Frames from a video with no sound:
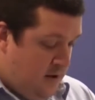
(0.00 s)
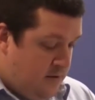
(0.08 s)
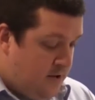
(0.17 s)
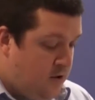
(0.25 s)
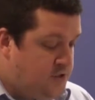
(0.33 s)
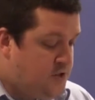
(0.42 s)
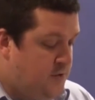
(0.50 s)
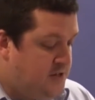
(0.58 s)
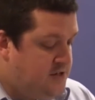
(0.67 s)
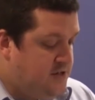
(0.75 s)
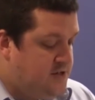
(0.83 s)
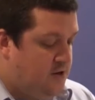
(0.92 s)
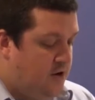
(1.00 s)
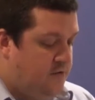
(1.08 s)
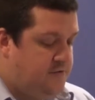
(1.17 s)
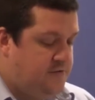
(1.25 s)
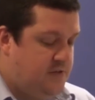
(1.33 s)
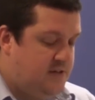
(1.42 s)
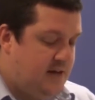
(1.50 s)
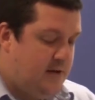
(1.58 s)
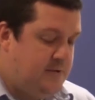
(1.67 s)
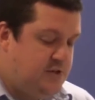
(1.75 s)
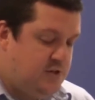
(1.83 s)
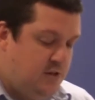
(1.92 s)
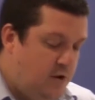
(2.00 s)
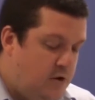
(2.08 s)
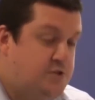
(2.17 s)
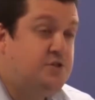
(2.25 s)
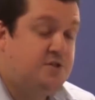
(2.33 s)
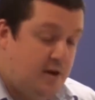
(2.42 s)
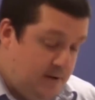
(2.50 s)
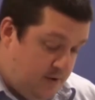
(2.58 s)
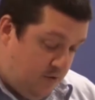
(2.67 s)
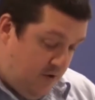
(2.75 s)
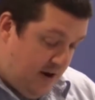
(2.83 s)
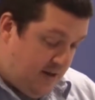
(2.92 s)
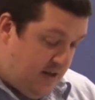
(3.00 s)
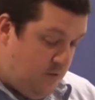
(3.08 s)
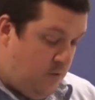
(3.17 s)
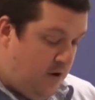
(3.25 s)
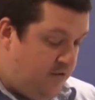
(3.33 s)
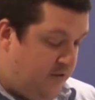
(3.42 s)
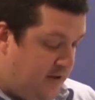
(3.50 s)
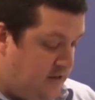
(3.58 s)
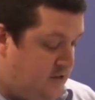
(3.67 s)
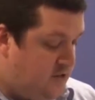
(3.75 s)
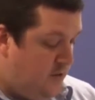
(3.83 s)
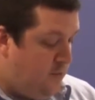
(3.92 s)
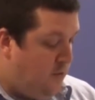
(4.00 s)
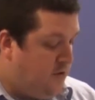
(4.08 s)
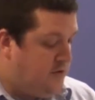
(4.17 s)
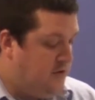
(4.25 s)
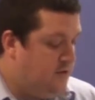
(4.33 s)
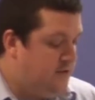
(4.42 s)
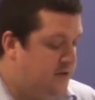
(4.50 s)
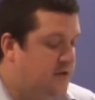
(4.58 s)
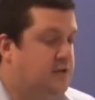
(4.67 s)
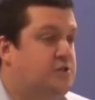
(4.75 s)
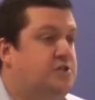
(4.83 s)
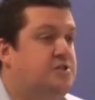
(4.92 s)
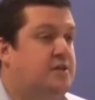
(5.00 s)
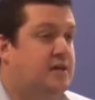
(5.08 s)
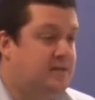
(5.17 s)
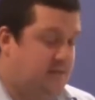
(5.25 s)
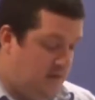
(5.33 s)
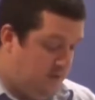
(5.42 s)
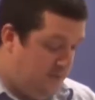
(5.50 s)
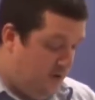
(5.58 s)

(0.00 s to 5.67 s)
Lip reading: The consequences of the damage and loss described already were reflected somewhat in Northern English society and